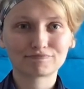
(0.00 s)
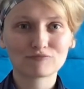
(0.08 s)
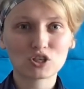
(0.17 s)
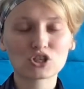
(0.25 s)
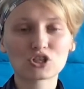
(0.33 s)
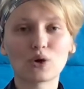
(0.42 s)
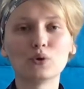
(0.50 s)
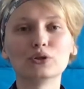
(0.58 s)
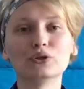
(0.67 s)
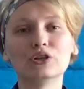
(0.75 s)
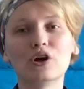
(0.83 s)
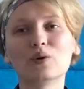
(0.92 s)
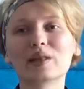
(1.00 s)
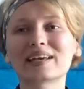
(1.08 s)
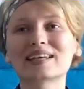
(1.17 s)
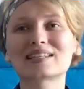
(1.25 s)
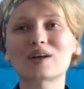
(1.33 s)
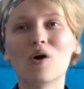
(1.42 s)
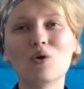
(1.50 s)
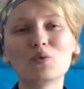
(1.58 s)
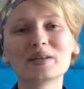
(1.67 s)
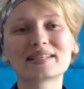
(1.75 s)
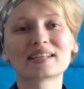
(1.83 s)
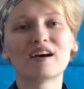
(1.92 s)
just so you know like it's
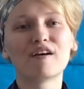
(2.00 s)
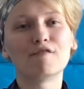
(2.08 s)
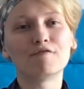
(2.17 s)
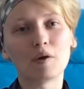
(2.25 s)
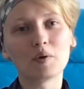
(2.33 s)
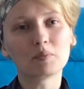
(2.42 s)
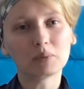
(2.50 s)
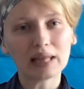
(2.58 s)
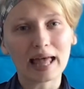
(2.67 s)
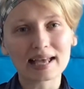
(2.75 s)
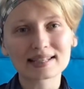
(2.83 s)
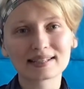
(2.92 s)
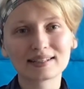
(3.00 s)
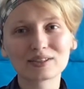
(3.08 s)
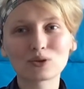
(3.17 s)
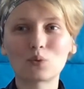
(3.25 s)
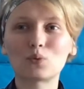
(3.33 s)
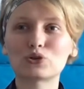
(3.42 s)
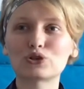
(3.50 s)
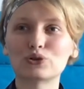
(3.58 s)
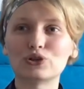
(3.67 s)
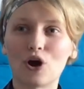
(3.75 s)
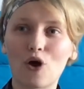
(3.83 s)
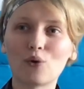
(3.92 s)
always very pleasant to
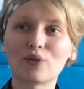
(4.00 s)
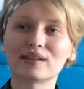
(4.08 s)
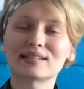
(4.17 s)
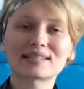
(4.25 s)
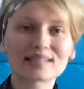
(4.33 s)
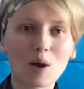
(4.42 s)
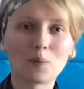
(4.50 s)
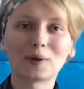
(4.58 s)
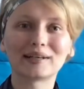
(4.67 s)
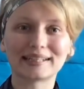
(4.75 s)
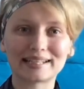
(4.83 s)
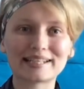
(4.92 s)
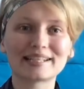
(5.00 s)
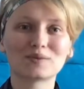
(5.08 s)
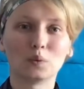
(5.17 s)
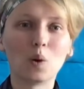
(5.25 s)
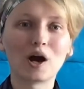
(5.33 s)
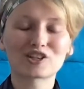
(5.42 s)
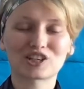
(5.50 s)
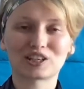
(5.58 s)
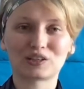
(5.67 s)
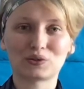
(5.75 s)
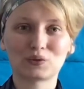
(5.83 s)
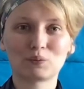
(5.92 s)
know that someone is watching
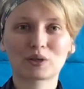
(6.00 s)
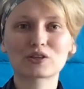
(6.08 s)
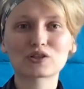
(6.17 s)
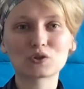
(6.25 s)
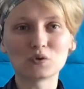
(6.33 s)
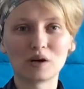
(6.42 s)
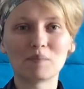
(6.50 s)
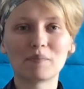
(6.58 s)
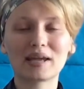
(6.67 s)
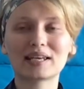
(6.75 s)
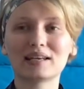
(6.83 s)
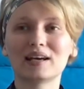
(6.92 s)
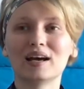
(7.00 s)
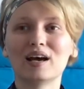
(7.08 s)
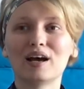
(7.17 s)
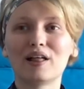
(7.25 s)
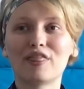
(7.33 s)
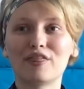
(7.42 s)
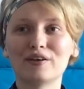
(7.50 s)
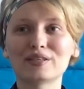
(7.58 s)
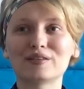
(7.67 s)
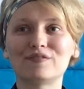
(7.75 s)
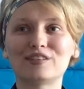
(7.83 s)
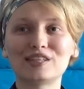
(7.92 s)
you because you are making
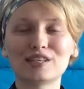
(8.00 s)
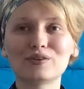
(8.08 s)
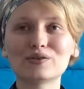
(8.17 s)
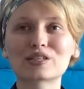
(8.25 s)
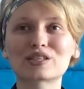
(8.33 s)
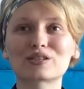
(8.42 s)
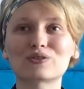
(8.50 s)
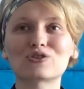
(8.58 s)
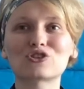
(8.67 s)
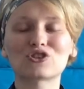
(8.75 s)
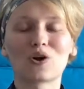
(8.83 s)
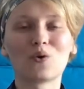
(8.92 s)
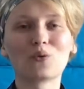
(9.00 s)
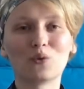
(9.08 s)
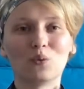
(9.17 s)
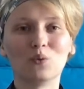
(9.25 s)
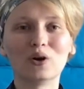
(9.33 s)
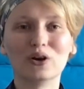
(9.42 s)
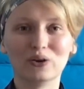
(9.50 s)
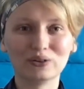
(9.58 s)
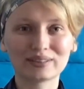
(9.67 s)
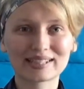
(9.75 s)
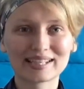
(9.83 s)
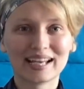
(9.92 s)
those videos to show the
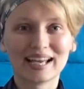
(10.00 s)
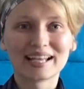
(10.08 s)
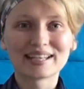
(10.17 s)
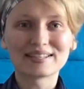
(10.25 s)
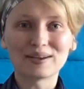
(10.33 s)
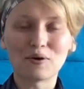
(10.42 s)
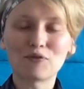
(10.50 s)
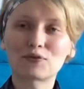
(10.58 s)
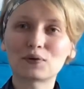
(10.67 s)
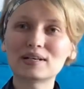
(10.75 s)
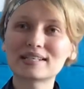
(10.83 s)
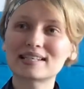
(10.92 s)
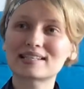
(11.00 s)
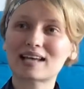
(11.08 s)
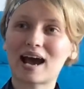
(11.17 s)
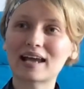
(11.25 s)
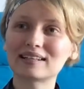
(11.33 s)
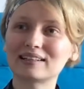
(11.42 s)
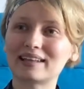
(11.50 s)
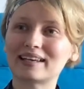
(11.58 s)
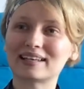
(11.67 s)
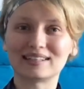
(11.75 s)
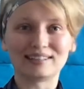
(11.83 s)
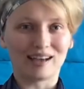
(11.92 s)
world so of course it's kind of like
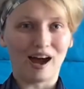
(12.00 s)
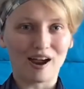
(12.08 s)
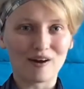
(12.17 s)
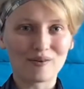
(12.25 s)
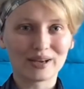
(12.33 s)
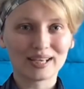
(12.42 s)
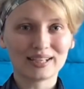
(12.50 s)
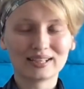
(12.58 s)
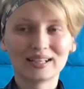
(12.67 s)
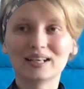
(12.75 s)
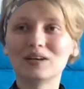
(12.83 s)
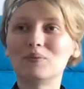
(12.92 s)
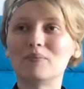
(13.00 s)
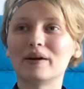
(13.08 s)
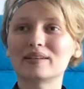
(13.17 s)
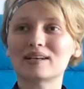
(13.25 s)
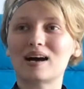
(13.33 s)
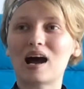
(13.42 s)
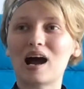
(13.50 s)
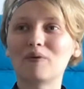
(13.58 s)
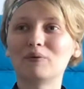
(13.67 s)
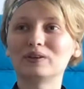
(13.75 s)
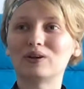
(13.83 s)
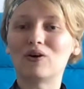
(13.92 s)
a diary but I would